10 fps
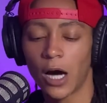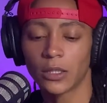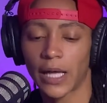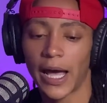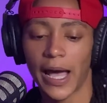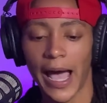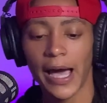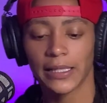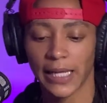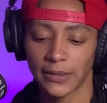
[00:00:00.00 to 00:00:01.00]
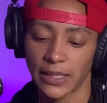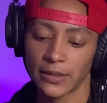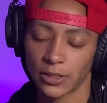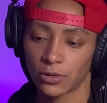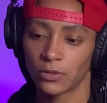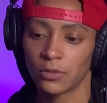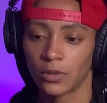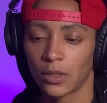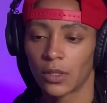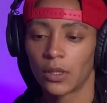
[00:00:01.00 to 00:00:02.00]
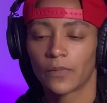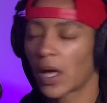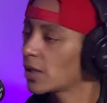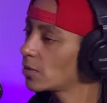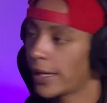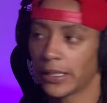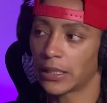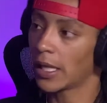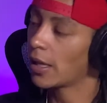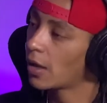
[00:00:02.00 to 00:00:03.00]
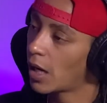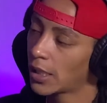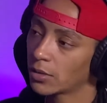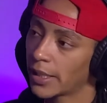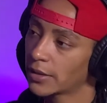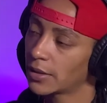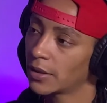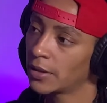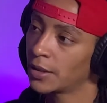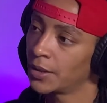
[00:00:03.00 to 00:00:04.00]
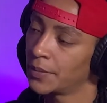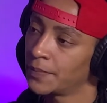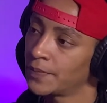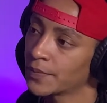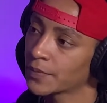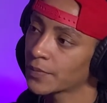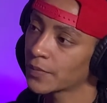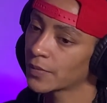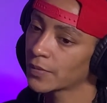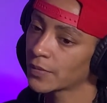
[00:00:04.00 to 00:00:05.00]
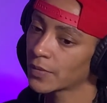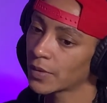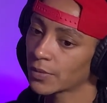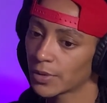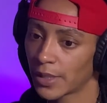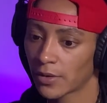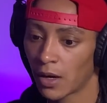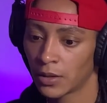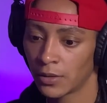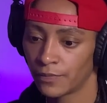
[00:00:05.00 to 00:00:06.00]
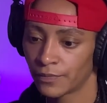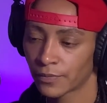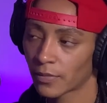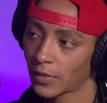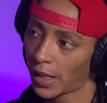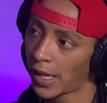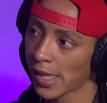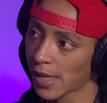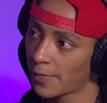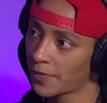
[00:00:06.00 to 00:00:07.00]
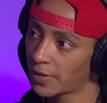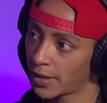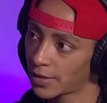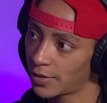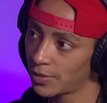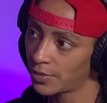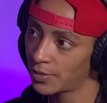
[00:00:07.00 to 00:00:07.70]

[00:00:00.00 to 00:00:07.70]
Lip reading: I think that I don't like that. I don't like the what do they call it? Dang, I'm feeling like you.